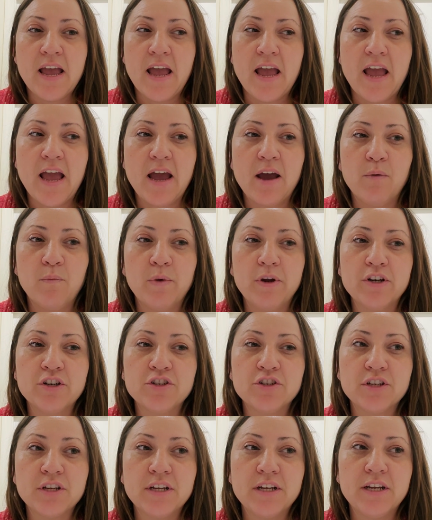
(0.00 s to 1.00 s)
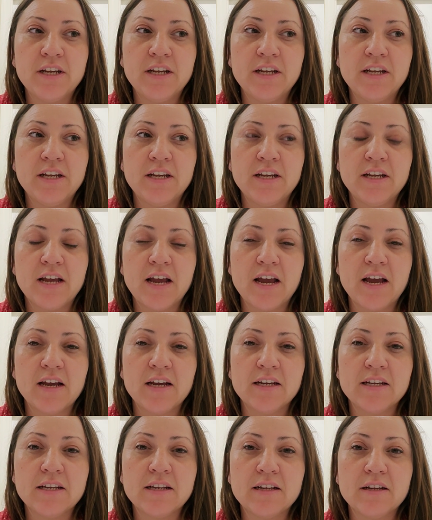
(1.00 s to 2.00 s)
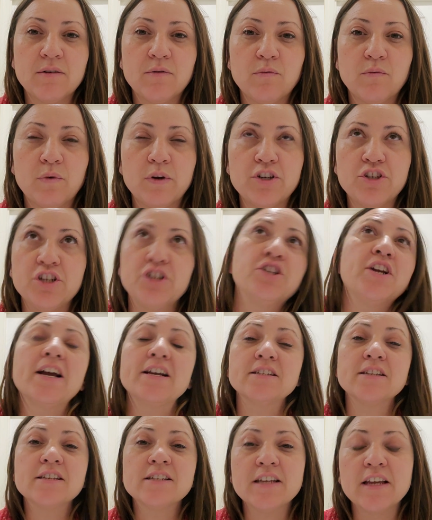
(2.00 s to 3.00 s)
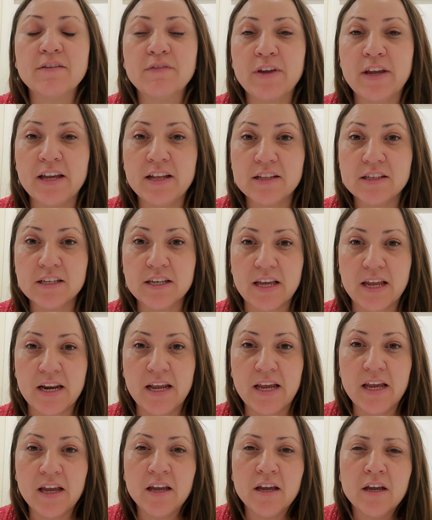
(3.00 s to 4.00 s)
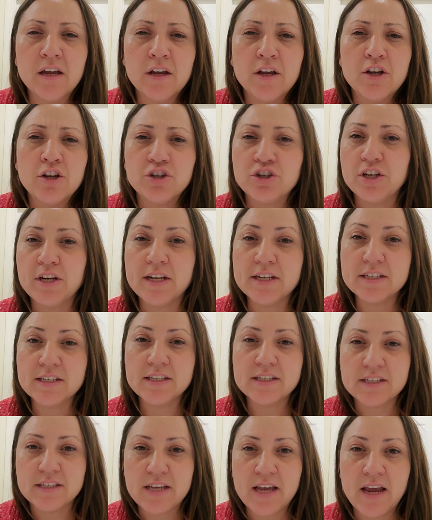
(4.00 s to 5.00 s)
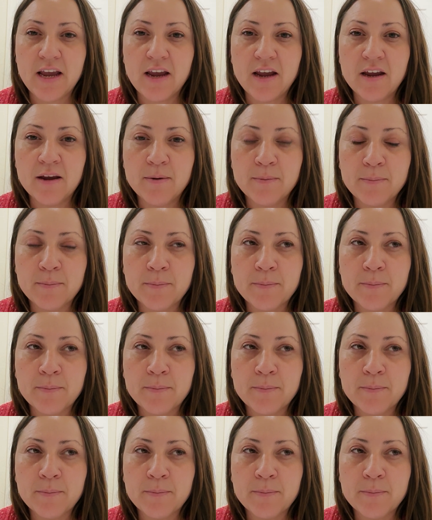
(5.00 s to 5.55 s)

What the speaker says: And when she checks to see if kids get it, she doesn't say,